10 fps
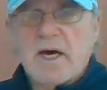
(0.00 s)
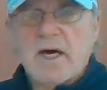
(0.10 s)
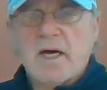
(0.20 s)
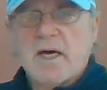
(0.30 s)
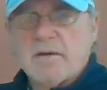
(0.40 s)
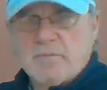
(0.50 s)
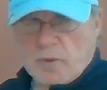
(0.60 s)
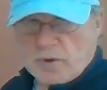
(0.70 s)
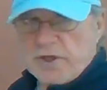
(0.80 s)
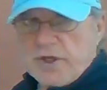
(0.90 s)
uh,
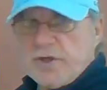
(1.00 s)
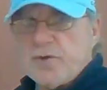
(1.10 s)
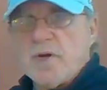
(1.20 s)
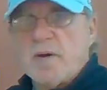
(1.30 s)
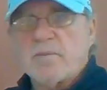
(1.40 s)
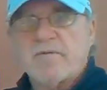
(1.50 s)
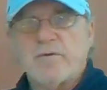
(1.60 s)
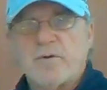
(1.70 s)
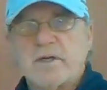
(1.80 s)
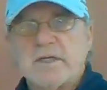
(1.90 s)
we're going to do number
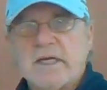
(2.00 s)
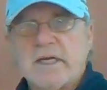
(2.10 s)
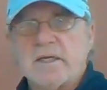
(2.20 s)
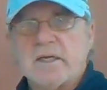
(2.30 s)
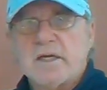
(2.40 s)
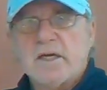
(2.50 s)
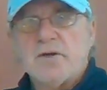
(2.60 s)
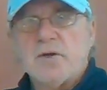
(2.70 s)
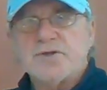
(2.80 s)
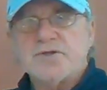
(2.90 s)
14.
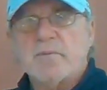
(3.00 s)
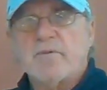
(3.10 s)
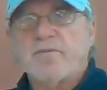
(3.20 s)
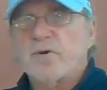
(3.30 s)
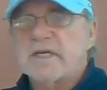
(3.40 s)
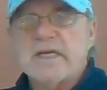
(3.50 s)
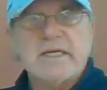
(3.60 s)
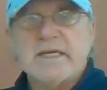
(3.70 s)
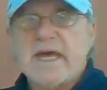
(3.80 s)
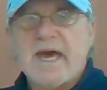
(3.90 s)
Notice number 14
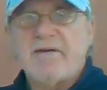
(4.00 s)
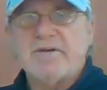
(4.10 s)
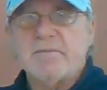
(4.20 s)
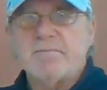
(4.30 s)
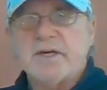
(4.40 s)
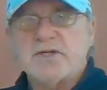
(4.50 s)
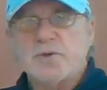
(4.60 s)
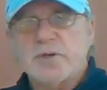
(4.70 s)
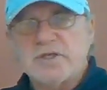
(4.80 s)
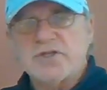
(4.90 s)
didn't have any
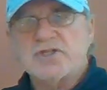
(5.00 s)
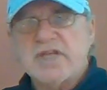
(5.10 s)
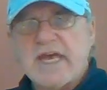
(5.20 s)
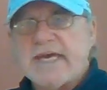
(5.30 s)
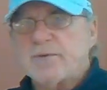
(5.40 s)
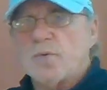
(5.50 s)
picture, it just had